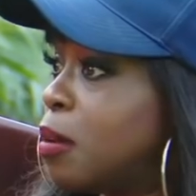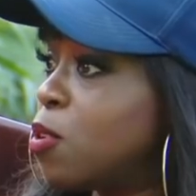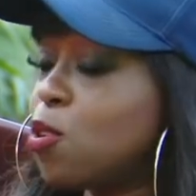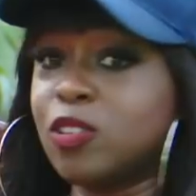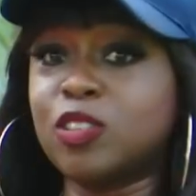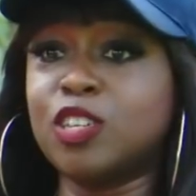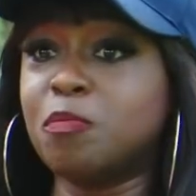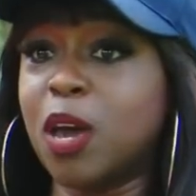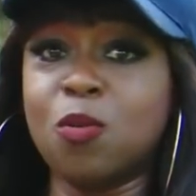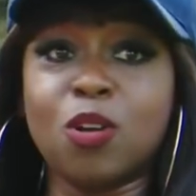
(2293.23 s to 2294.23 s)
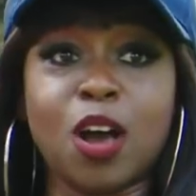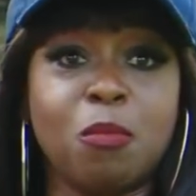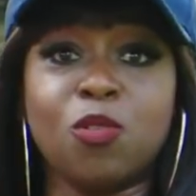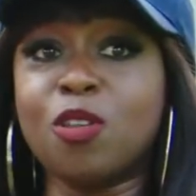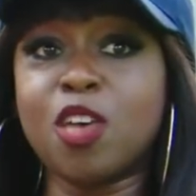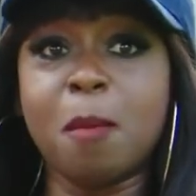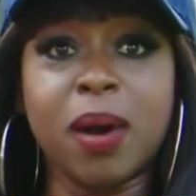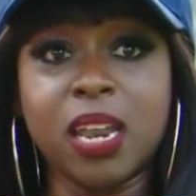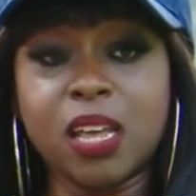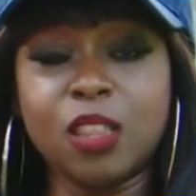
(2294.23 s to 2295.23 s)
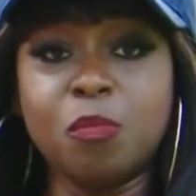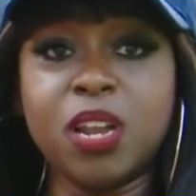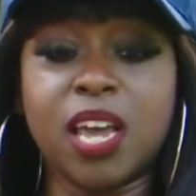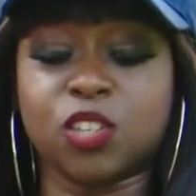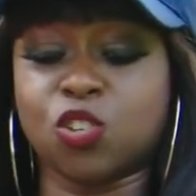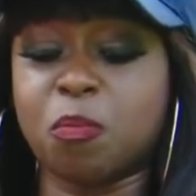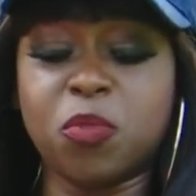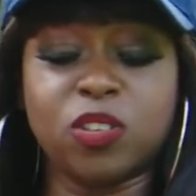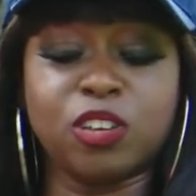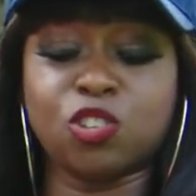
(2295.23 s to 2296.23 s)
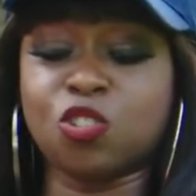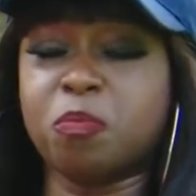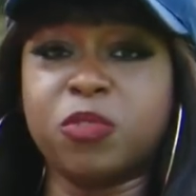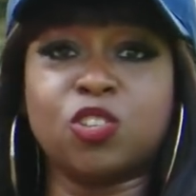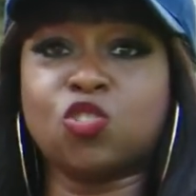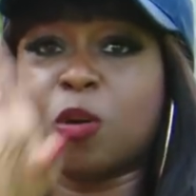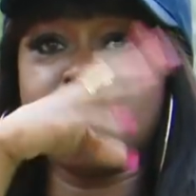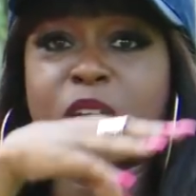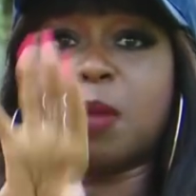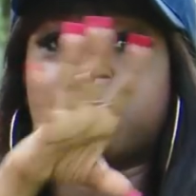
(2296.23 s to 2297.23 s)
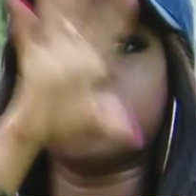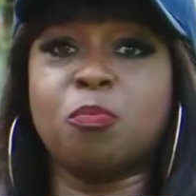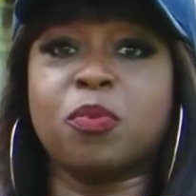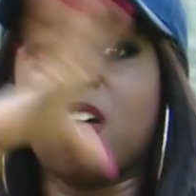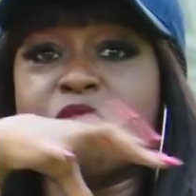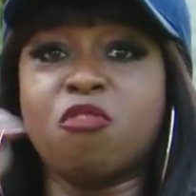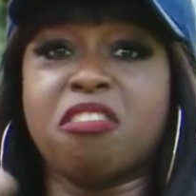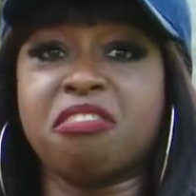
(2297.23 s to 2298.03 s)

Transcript: Because these men will come with all their money and they'll be like, stop music, stop this, stop makeup, stop everything.